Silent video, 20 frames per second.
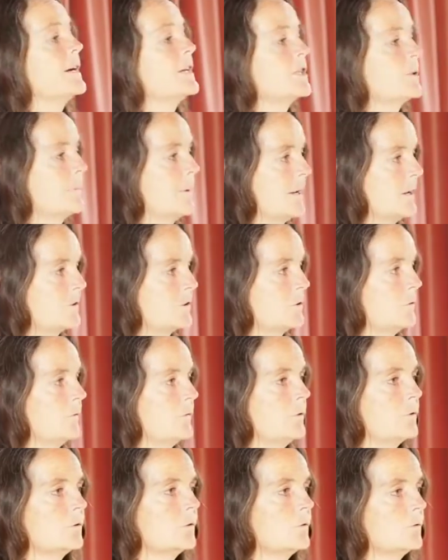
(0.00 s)
aspects of
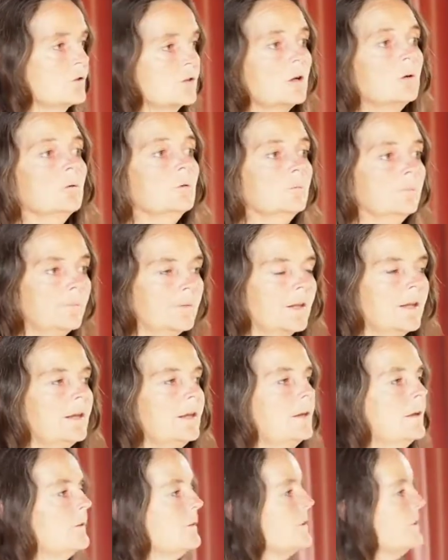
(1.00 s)
your soul,
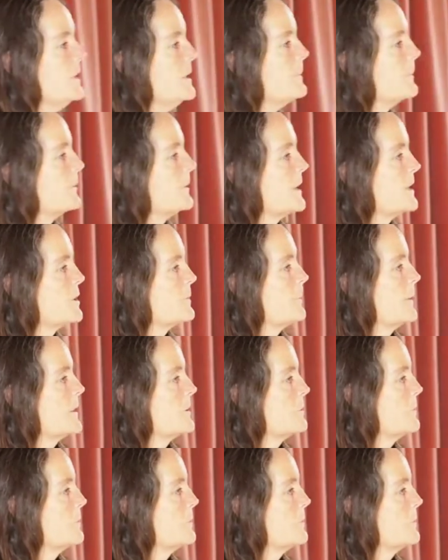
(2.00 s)
the deeper aspects